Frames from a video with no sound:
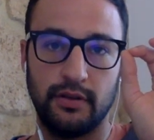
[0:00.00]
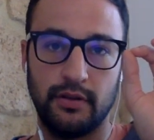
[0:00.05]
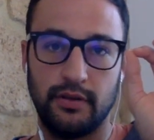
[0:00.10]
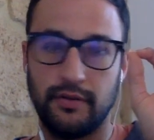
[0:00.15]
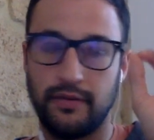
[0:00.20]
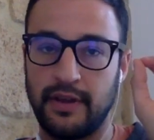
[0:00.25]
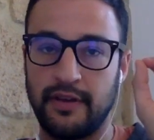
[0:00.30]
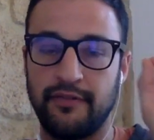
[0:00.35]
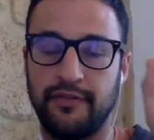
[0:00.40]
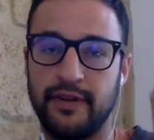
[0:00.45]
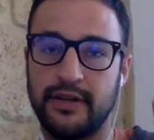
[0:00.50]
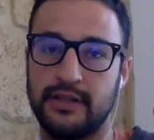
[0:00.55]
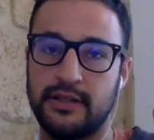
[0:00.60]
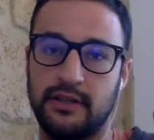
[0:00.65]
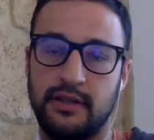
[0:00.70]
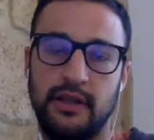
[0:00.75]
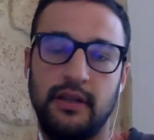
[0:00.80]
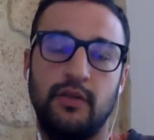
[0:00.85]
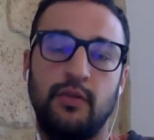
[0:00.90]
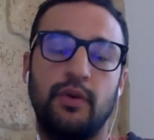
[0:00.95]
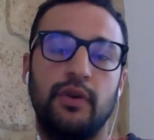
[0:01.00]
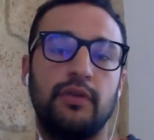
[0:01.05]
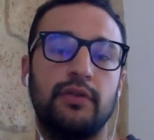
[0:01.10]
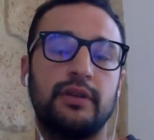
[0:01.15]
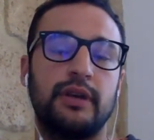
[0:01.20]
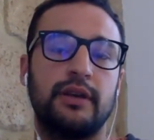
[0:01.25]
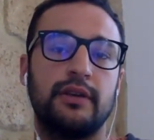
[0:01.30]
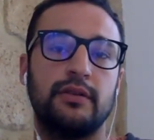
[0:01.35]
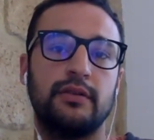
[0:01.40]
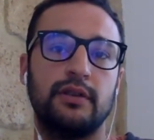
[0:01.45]
the first thing we're
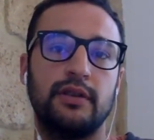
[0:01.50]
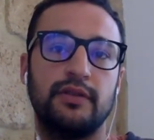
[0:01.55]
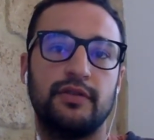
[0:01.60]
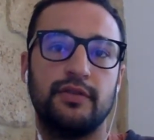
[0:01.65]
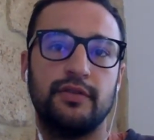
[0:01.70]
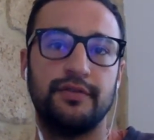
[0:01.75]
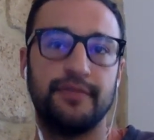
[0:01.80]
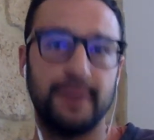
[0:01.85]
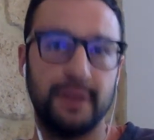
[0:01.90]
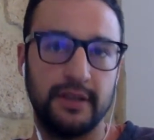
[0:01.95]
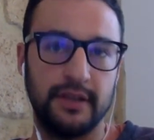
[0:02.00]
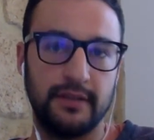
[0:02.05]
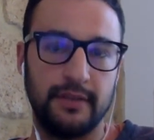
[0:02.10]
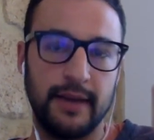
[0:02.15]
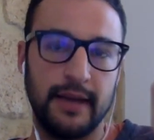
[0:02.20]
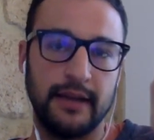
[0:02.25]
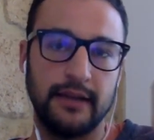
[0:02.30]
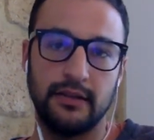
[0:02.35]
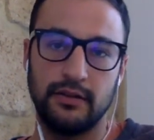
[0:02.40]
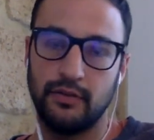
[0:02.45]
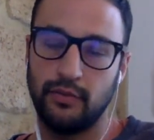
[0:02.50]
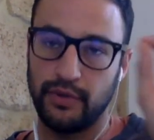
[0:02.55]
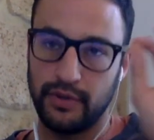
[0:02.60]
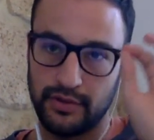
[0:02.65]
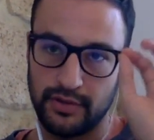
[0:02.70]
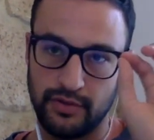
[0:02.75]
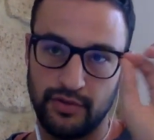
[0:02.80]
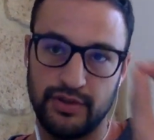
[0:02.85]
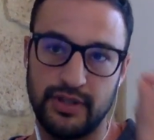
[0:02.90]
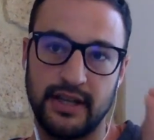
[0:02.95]
gonna do, if you feel bad,
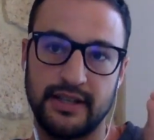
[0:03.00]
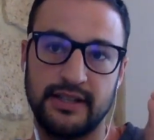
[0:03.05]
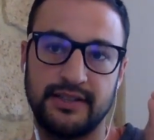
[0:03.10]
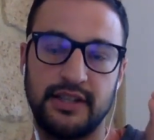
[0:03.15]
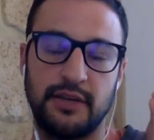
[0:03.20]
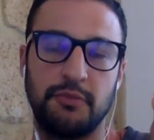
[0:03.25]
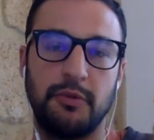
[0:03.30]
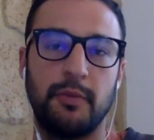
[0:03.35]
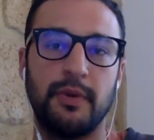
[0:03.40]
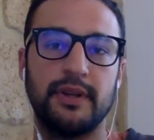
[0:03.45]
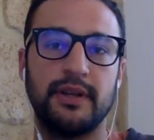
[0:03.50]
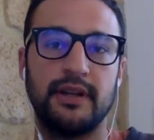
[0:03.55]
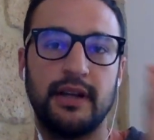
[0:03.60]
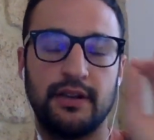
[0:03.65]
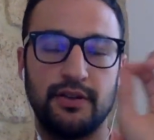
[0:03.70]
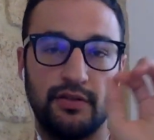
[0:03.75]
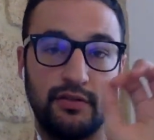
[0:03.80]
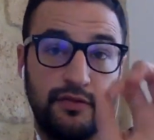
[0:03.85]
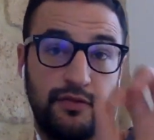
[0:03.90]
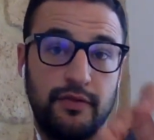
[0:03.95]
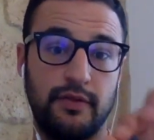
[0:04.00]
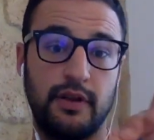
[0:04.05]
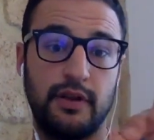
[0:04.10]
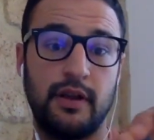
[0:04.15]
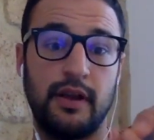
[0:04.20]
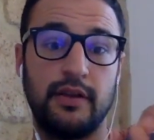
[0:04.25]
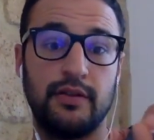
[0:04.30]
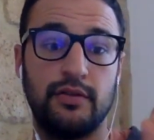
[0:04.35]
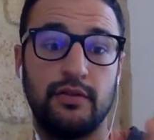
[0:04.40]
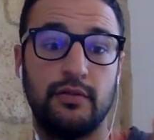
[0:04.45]
you take the thermometer
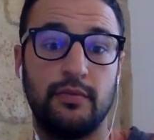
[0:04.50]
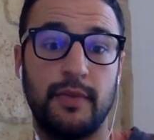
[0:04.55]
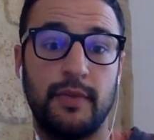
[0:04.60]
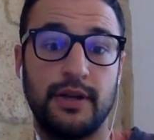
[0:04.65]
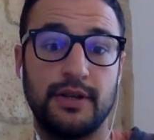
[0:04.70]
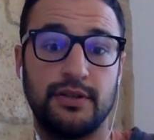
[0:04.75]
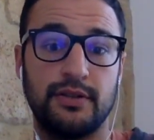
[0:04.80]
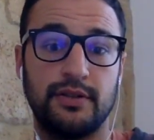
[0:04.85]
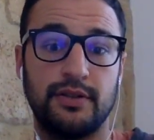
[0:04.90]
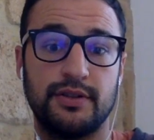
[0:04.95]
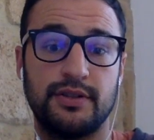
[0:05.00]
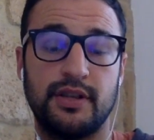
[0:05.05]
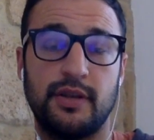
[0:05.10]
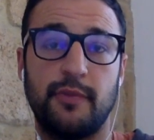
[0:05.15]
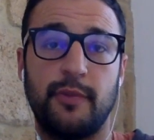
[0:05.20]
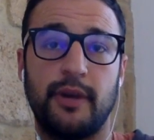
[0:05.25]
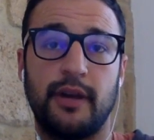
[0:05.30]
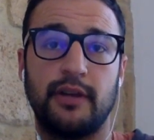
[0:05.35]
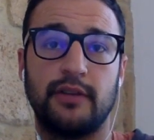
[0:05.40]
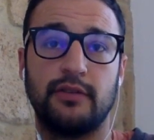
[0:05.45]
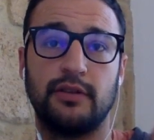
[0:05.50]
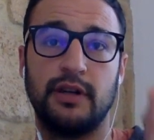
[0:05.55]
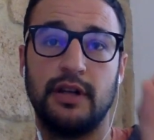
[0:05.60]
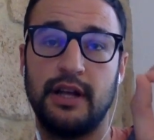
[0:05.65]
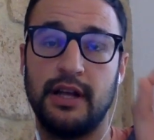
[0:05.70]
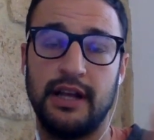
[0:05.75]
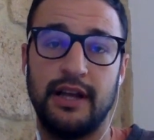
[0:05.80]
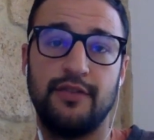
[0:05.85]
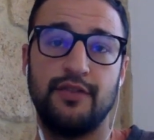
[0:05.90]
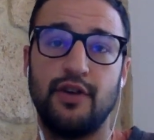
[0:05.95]
and you measure your temperature.
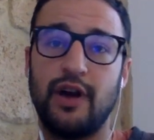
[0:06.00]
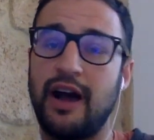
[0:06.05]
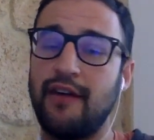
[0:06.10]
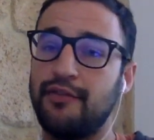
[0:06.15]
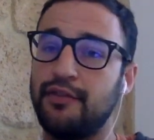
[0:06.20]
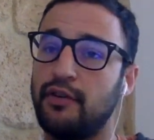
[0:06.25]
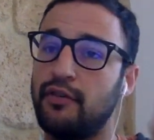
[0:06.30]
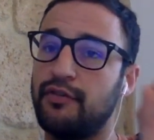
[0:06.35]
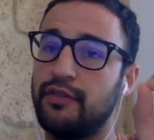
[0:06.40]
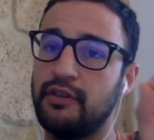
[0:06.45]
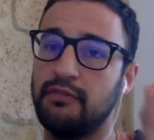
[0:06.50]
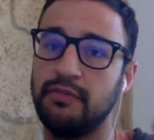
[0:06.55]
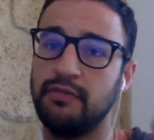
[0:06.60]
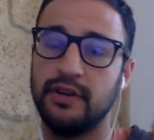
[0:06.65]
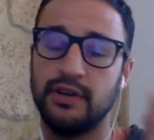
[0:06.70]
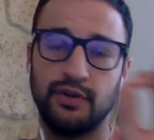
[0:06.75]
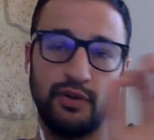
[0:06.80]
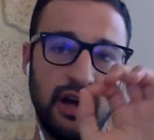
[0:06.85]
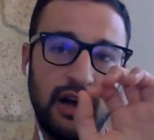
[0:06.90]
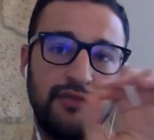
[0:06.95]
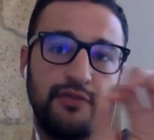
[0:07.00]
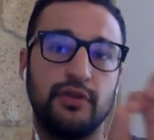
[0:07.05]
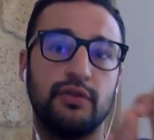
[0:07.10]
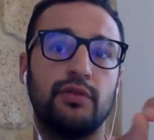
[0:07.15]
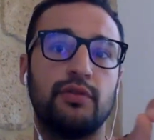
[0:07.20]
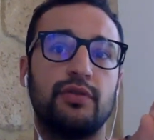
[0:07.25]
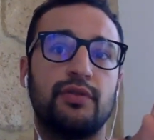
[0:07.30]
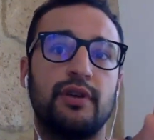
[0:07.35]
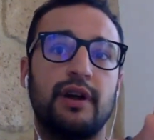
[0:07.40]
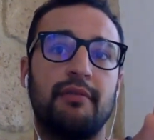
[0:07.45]
If you have no fever, you have
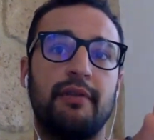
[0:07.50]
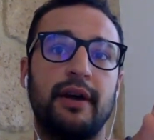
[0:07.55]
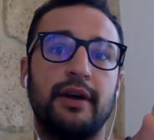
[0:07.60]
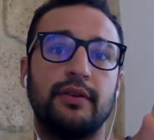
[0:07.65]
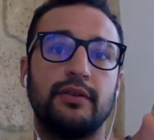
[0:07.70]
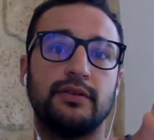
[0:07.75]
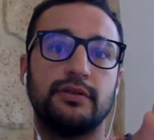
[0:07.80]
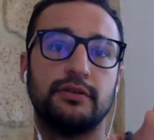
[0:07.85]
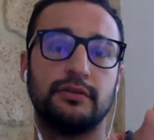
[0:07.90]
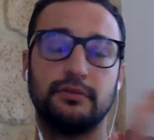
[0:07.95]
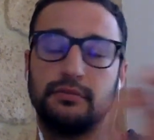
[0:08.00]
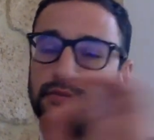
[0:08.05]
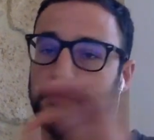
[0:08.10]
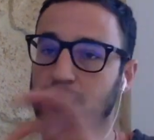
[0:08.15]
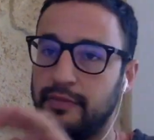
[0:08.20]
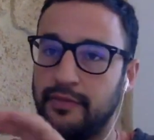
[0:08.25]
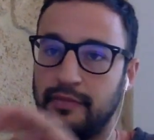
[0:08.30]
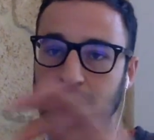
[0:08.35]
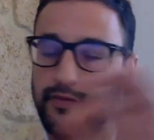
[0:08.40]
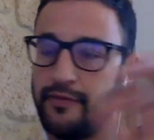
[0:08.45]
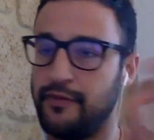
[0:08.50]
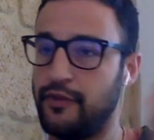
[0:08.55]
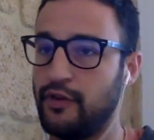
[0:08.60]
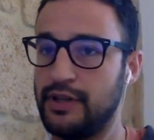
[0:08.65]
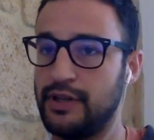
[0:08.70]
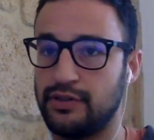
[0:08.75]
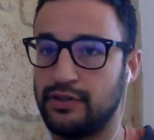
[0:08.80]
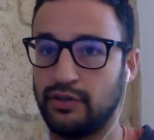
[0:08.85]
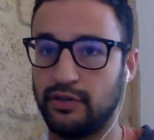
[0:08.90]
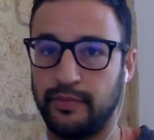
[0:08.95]
no coronavirus.
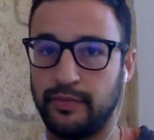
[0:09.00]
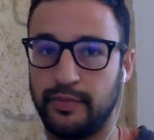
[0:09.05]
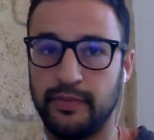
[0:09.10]
Full stop.